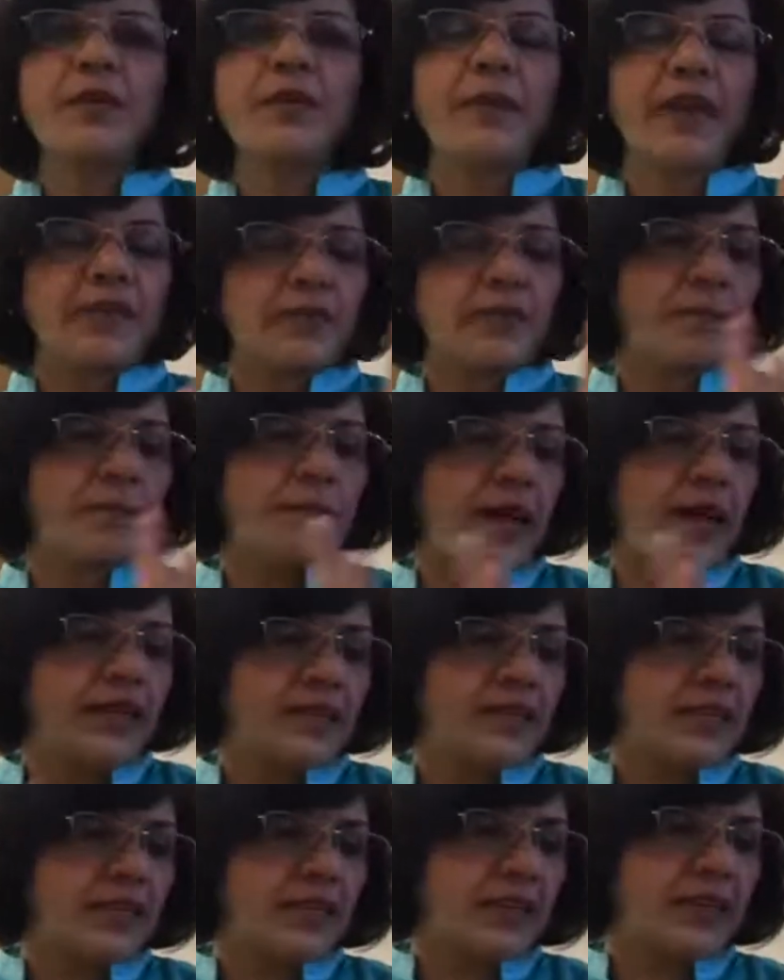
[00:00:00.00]
the mental
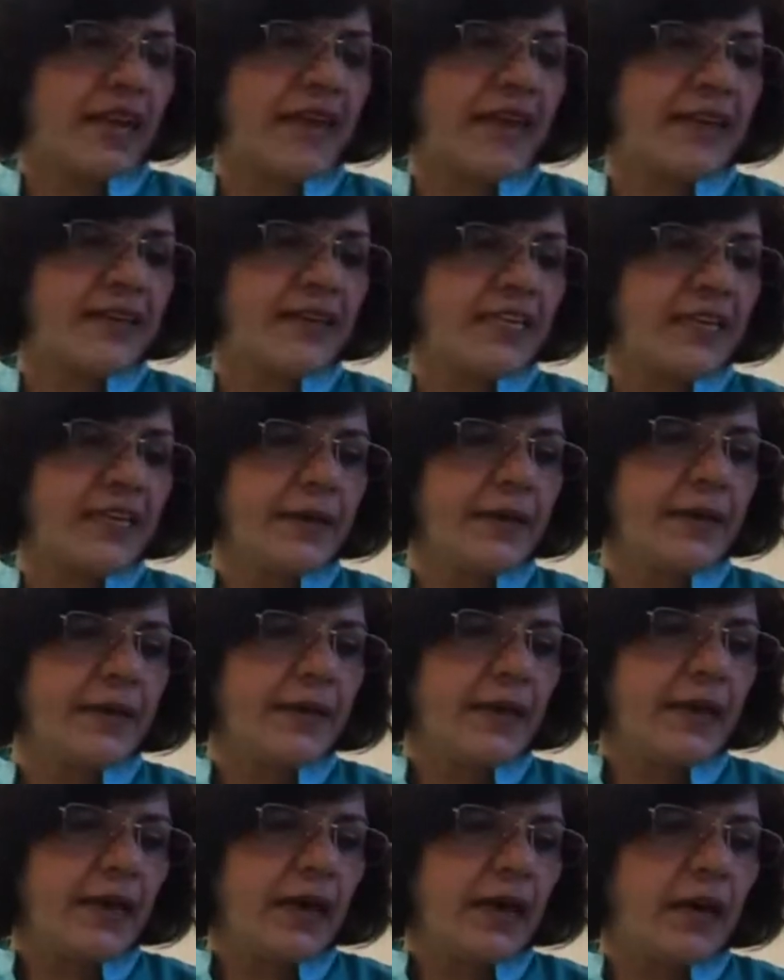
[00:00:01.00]
balance and clarity.
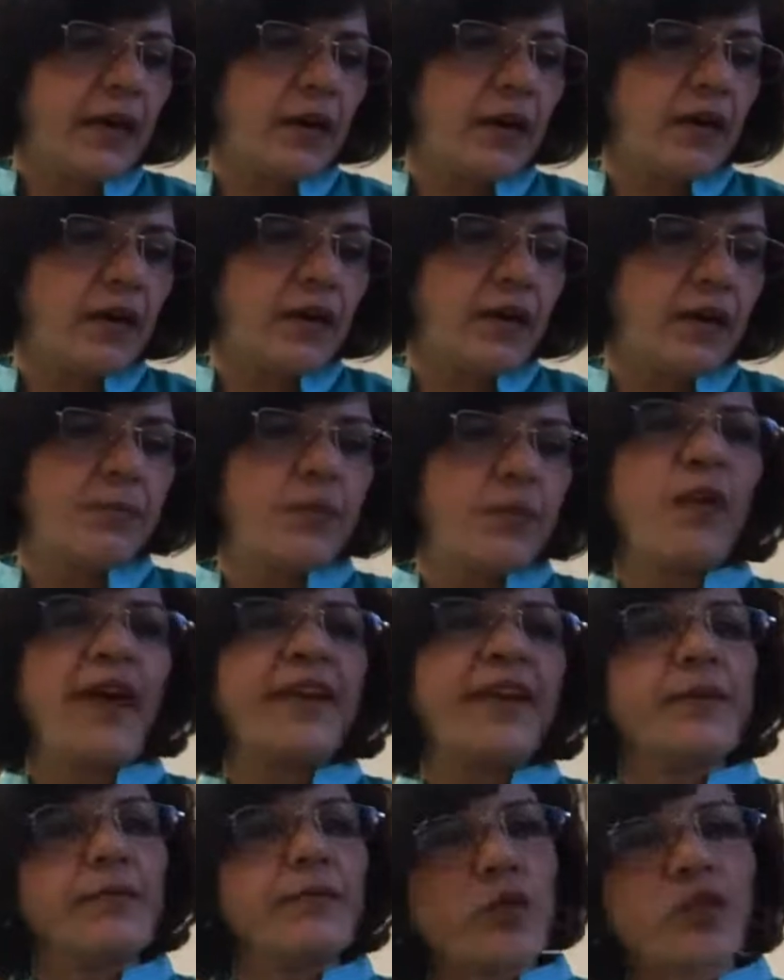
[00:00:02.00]

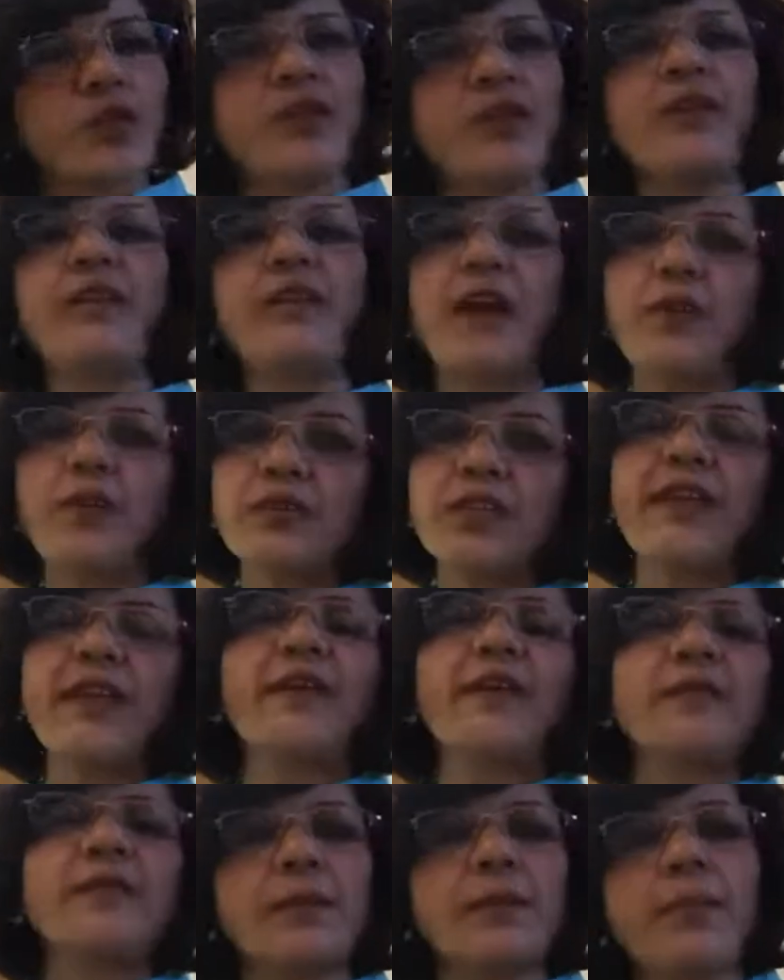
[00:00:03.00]
Provide emotional counseling
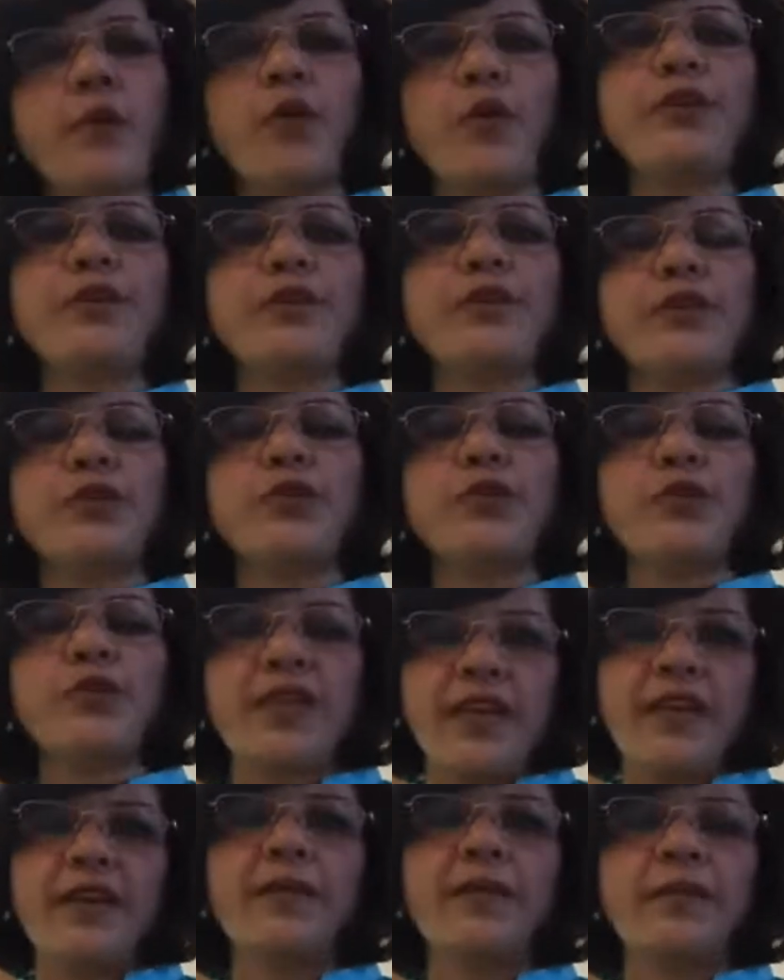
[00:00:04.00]
and support to
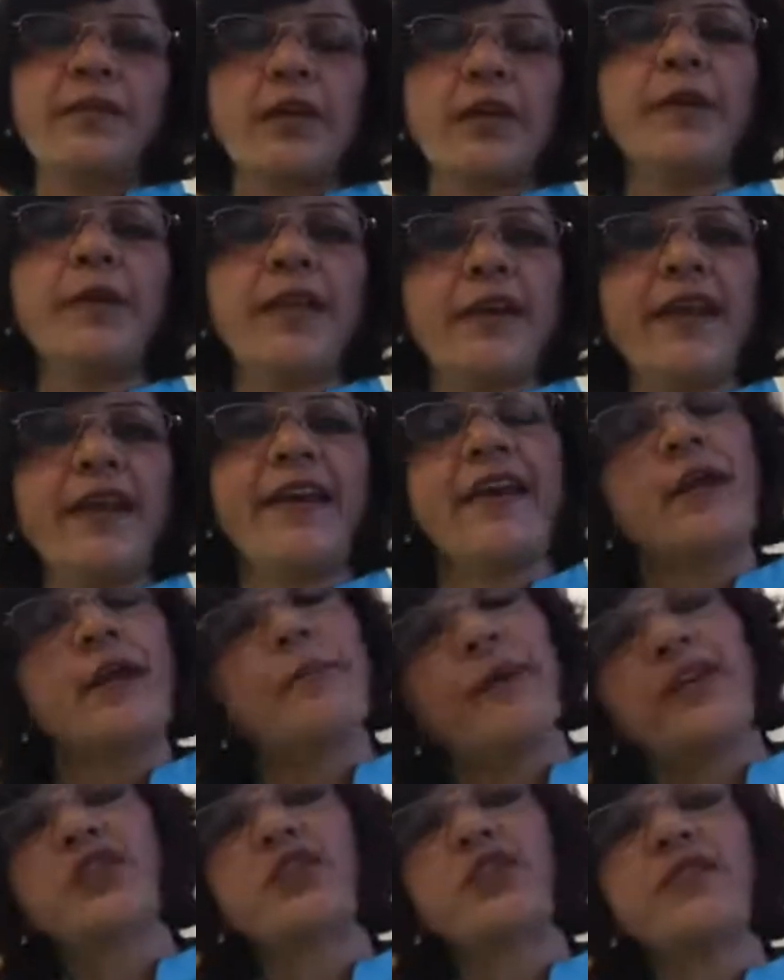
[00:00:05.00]
the terminally ill
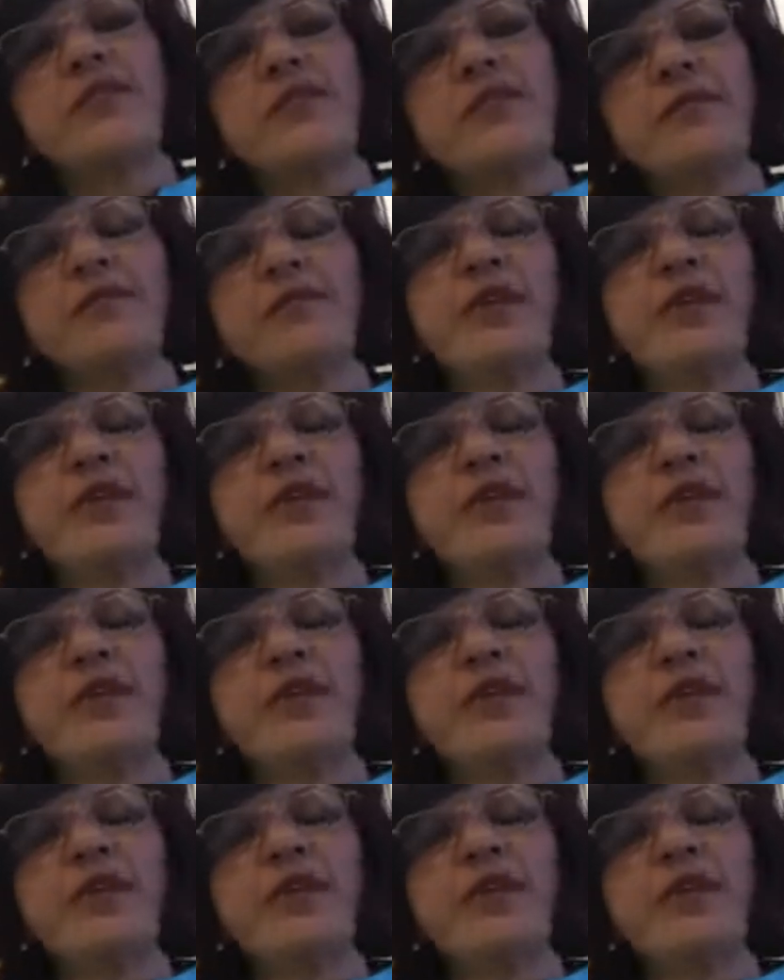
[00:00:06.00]
patient,